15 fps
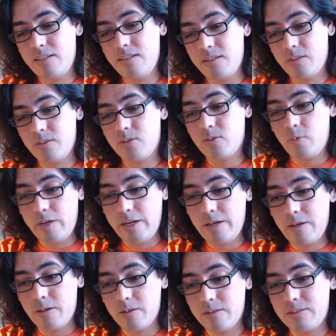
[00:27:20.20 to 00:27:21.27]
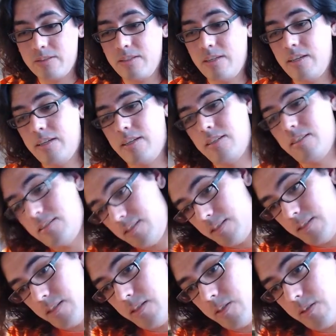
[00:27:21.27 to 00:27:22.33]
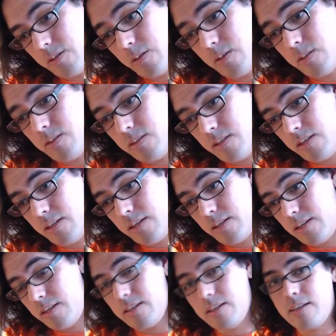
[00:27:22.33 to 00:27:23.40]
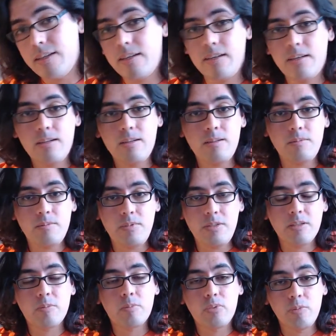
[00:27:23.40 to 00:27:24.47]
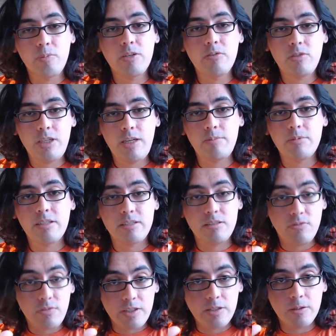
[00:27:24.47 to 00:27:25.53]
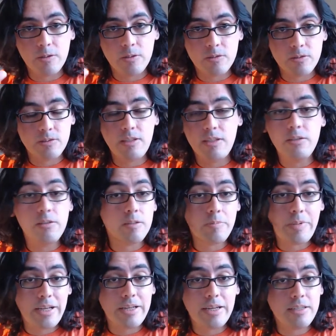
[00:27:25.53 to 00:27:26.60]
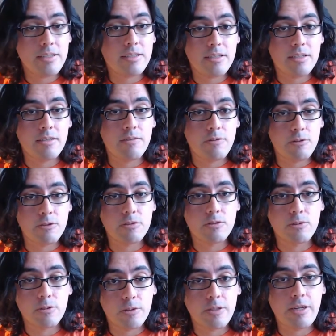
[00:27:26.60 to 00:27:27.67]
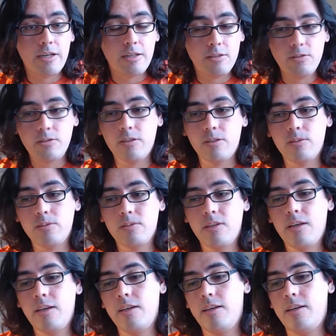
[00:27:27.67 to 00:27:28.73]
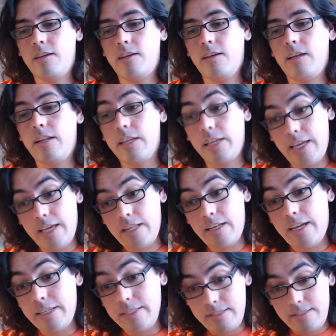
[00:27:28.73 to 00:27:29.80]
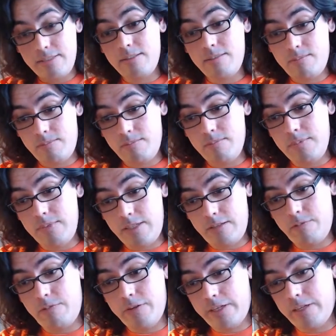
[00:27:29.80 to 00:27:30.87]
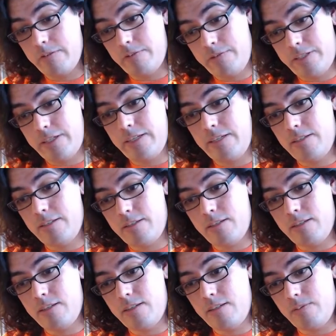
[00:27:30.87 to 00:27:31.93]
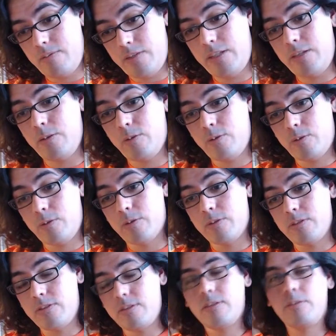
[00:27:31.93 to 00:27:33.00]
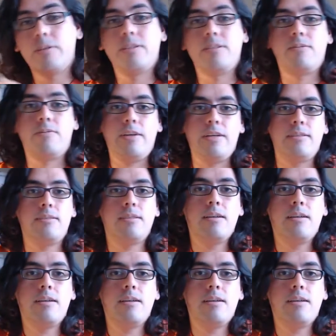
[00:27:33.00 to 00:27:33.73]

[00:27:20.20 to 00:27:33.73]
squares, cylinders, primitive shapes like spheres, then you can paint anything if you just learn how to do those. And again, I did fucking find a video course. What's his face?